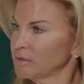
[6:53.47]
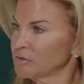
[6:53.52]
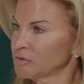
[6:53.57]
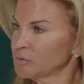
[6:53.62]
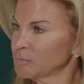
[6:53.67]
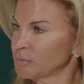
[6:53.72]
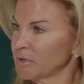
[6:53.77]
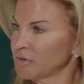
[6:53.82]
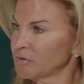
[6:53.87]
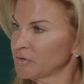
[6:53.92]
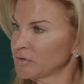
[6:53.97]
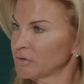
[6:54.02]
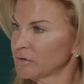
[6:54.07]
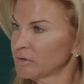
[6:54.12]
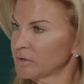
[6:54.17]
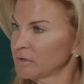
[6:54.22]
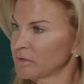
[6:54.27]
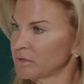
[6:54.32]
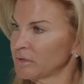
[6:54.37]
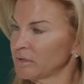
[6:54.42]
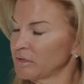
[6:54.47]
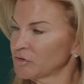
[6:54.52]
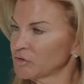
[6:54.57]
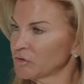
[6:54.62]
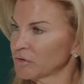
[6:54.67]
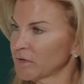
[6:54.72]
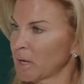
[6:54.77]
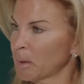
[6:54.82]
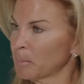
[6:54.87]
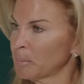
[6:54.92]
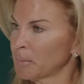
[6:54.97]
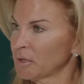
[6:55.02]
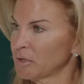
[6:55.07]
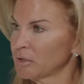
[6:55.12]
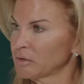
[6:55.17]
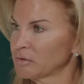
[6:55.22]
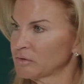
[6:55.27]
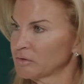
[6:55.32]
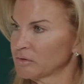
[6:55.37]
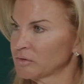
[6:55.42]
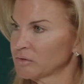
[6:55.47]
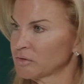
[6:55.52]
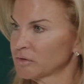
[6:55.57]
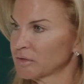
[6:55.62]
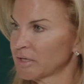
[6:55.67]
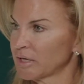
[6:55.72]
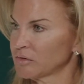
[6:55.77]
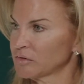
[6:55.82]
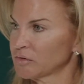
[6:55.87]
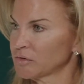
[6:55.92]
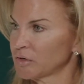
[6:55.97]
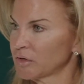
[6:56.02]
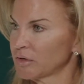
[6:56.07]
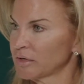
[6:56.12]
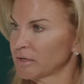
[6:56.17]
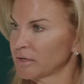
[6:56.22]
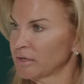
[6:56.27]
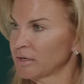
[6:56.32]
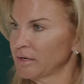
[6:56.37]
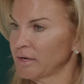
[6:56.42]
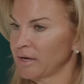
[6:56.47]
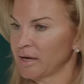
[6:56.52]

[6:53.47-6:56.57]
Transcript: to raise the initial capital to get started.